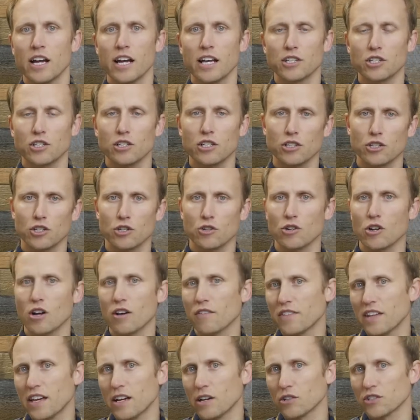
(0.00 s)
it's going to turn
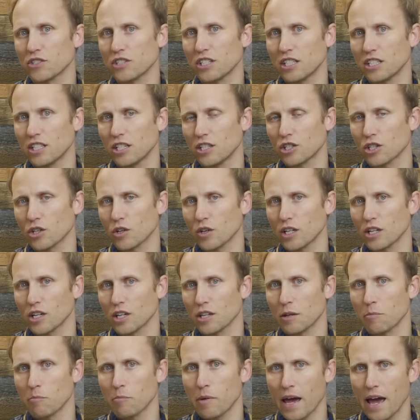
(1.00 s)
off the LCD screen
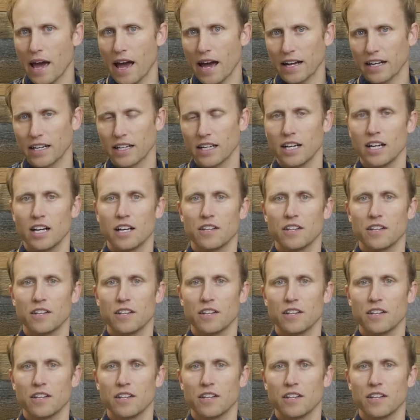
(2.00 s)
on the back.